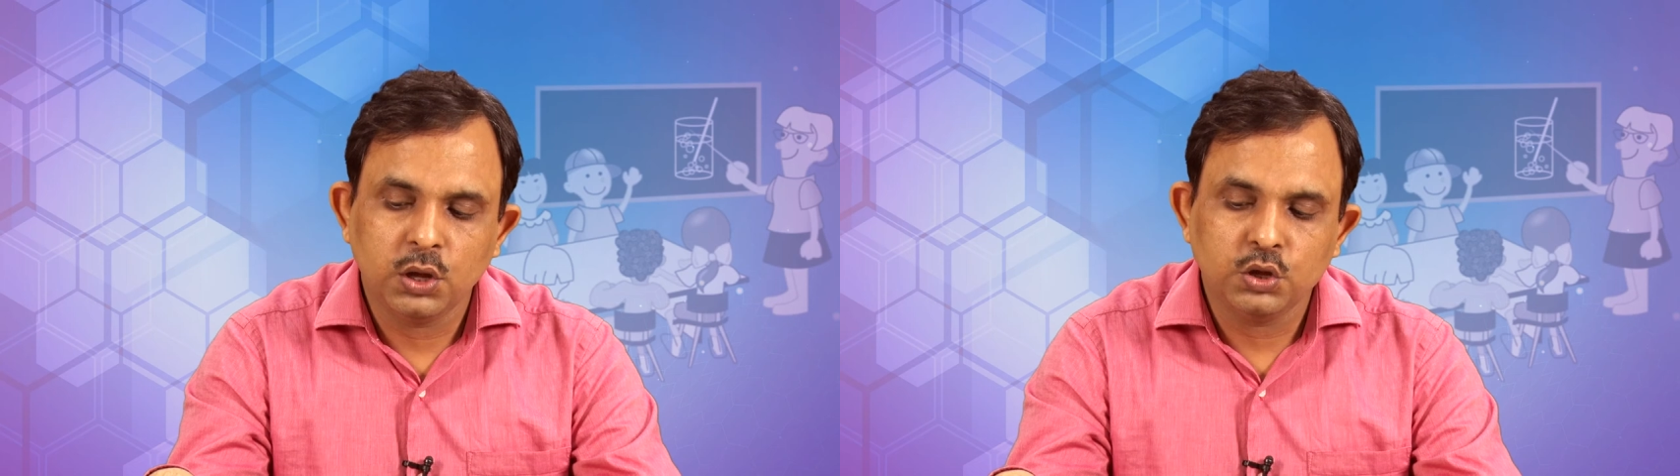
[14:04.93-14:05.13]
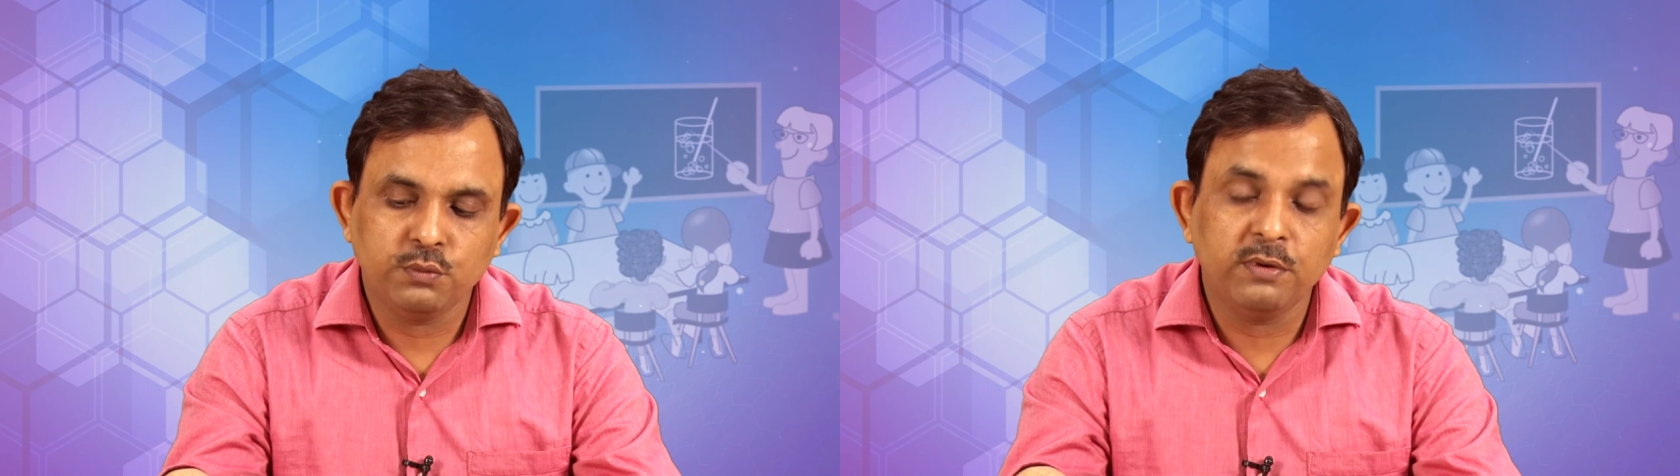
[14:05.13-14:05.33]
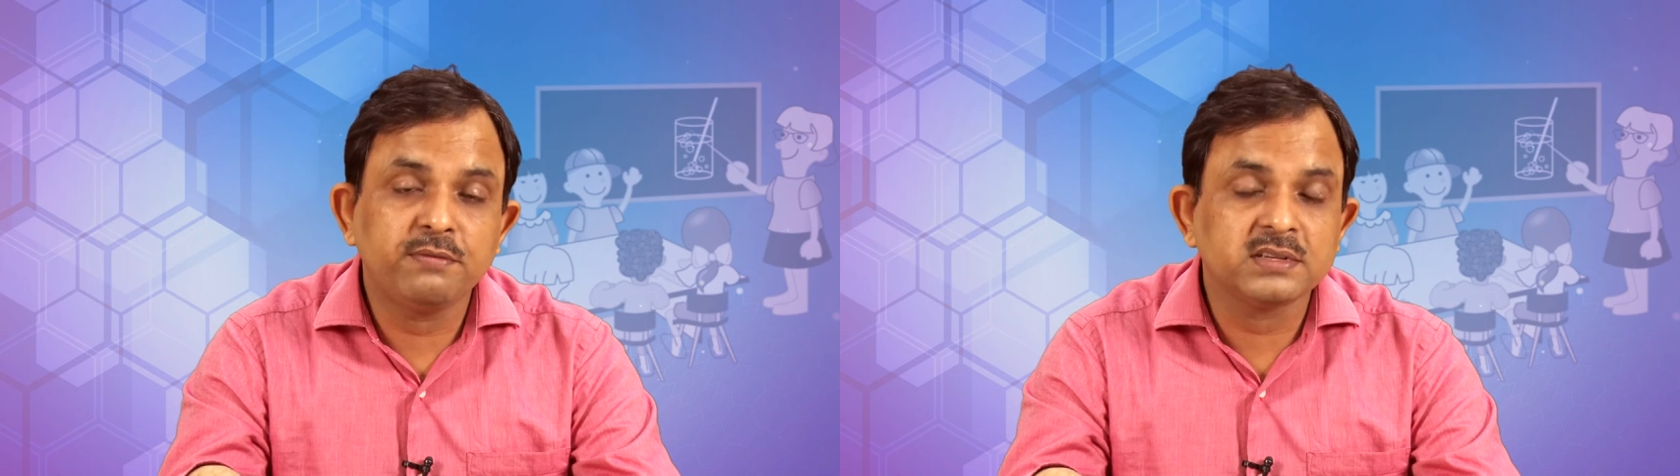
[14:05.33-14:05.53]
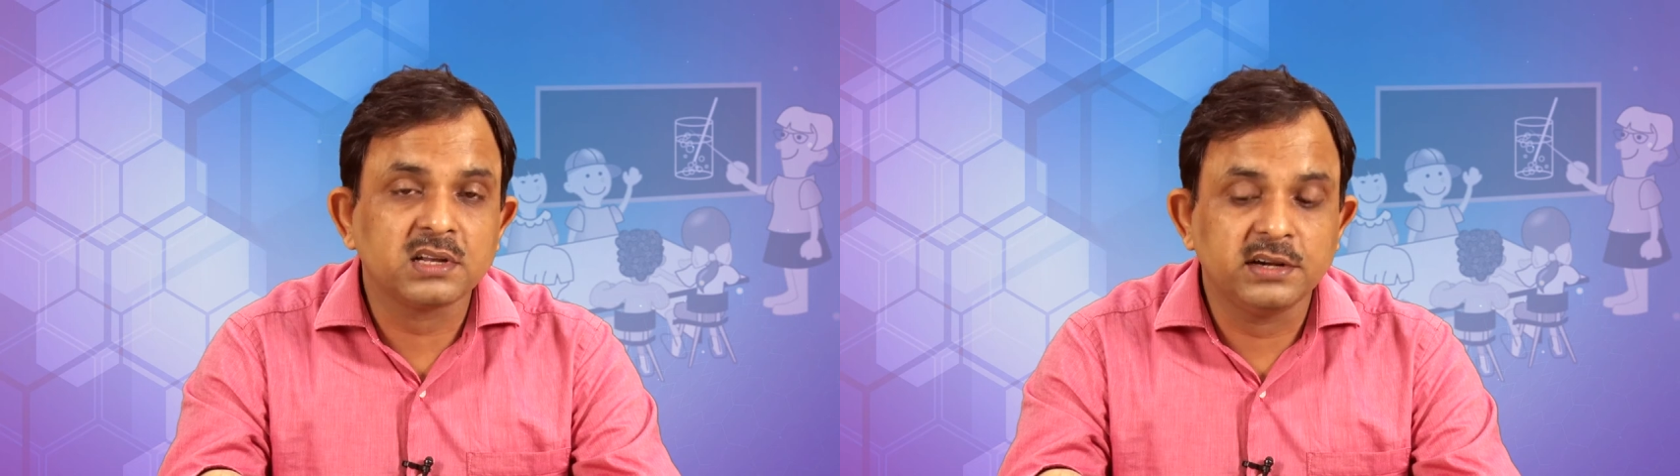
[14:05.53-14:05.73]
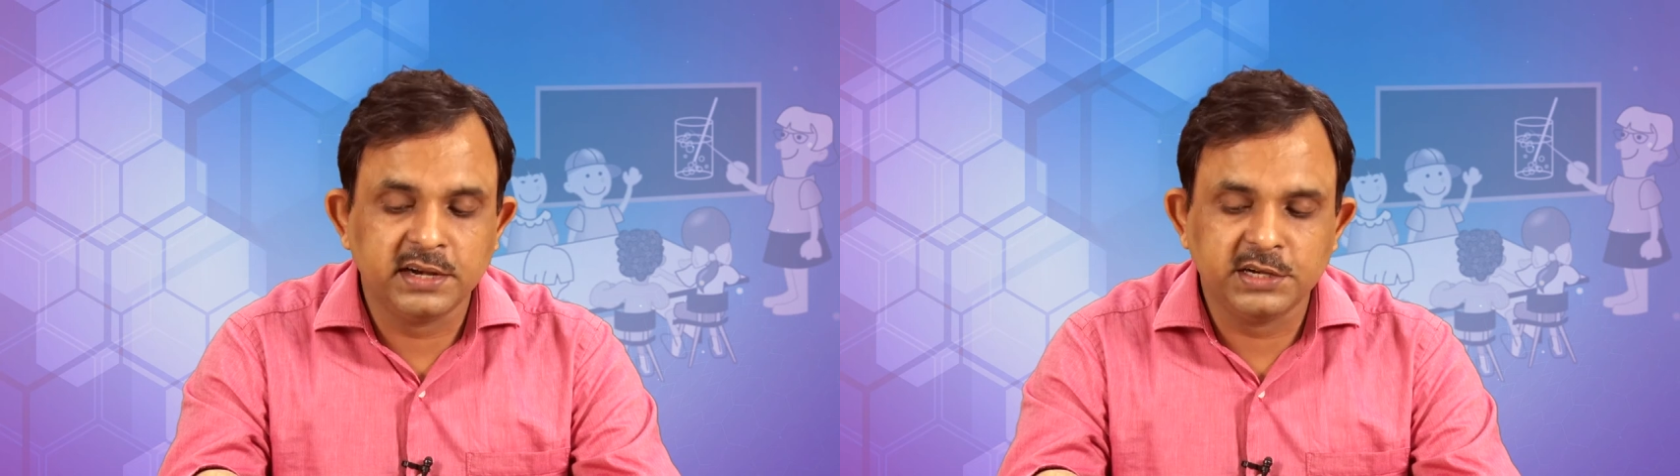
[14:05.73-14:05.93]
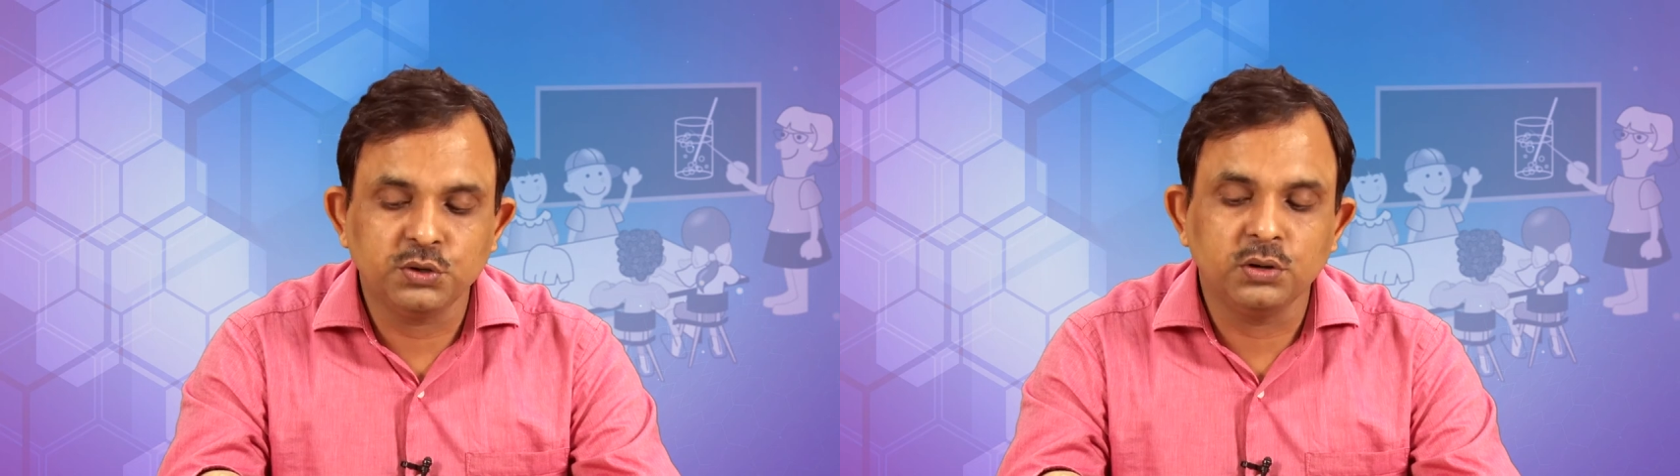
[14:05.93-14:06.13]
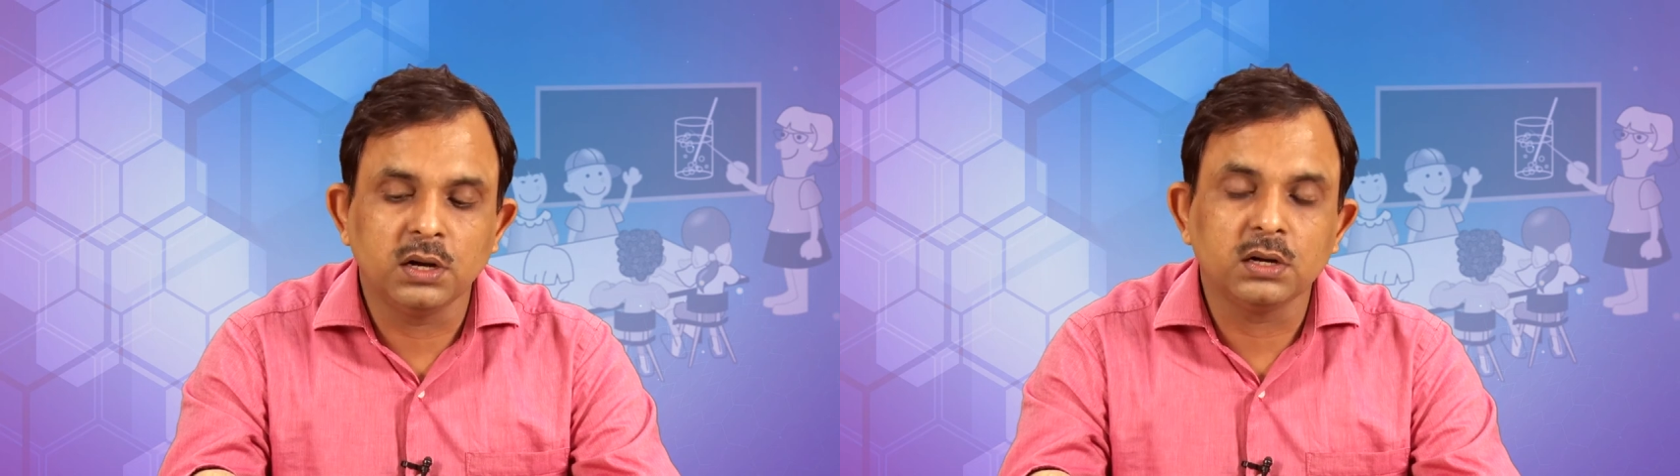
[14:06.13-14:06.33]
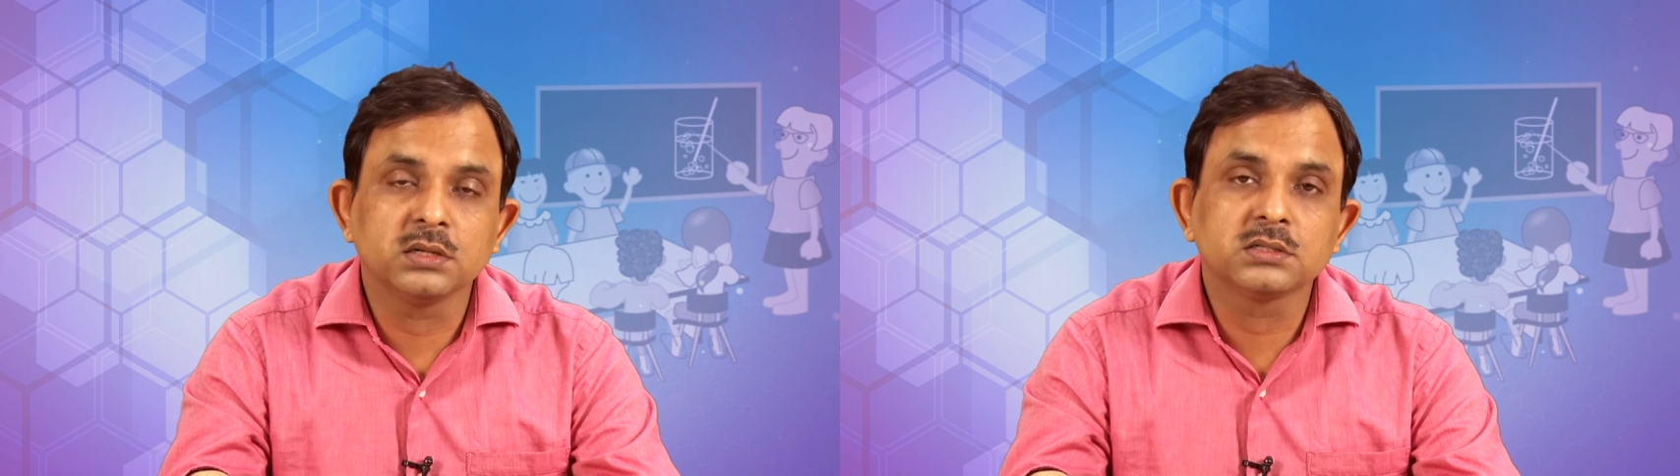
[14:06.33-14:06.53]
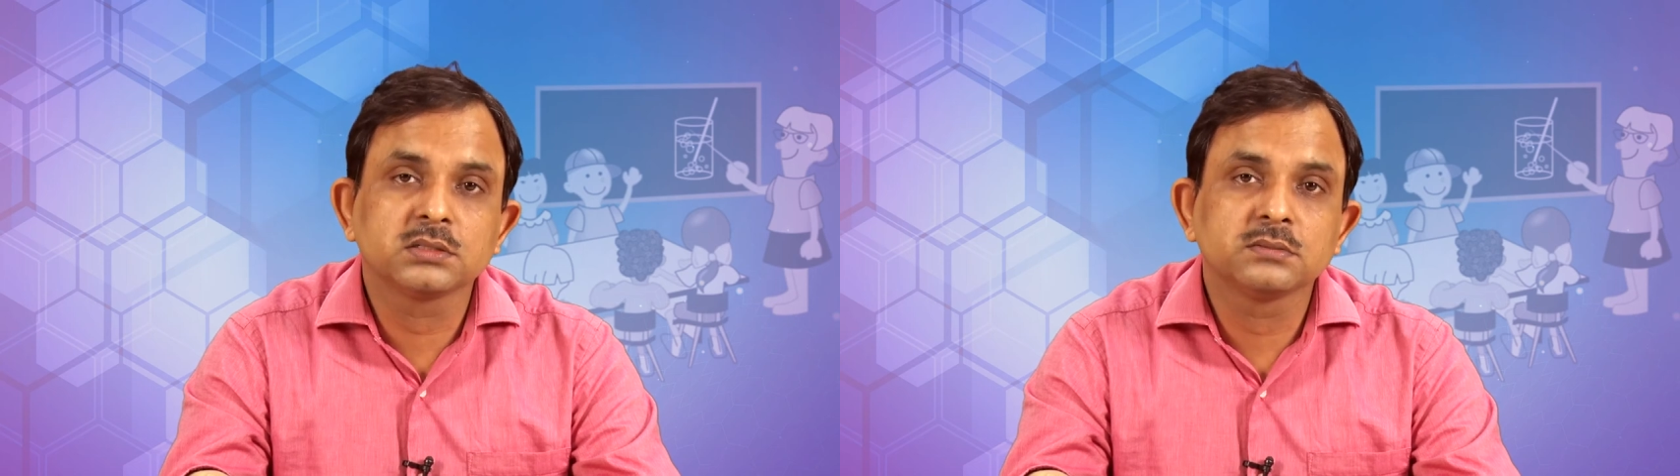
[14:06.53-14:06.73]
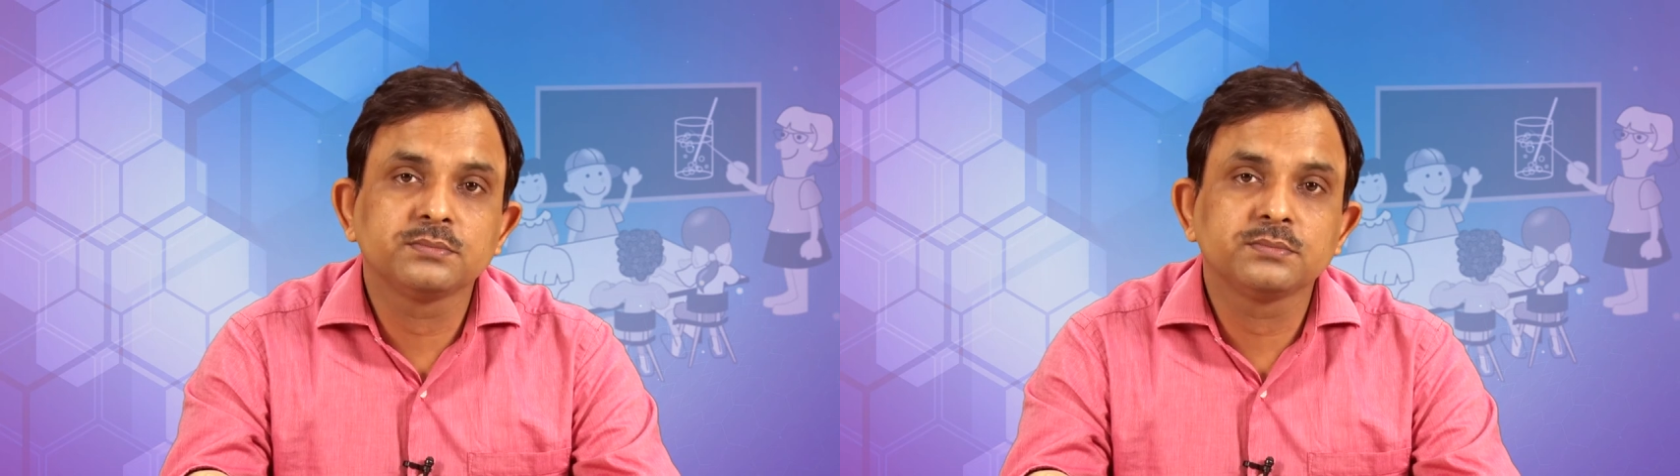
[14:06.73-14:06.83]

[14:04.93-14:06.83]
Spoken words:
you will facilitate your learners.